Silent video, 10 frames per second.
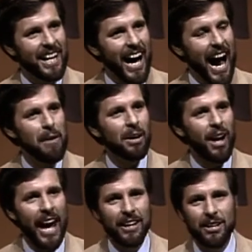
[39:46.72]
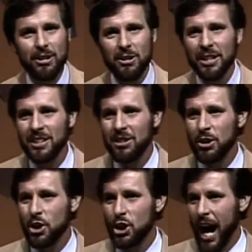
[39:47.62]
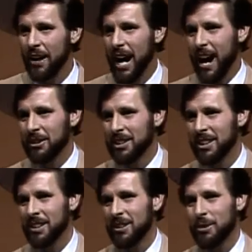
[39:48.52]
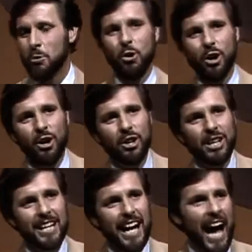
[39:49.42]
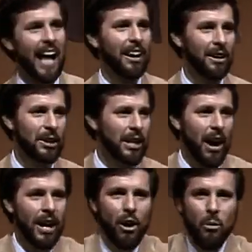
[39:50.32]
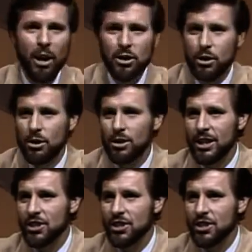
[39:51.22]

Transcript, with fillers: I would like you to shout out the word hallelujah. Now, I don't want you to